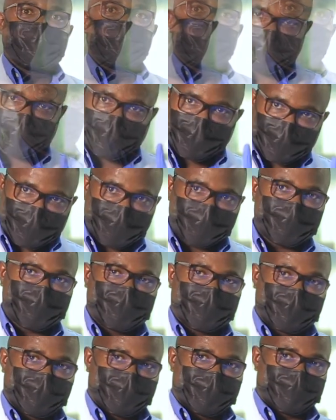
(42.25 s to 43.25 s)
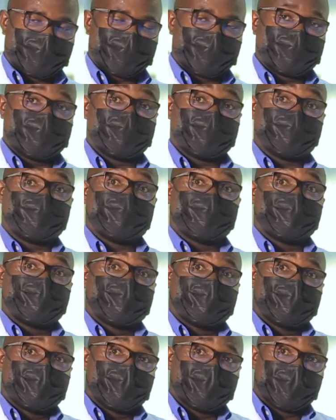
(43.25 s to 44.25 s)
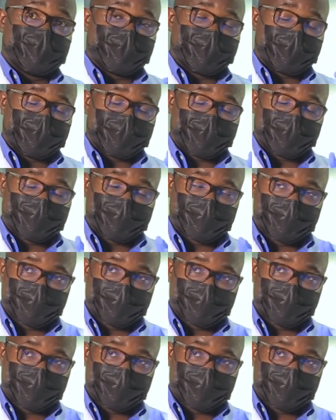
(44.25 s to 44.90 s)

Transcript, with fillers: scientifically analyzes uh,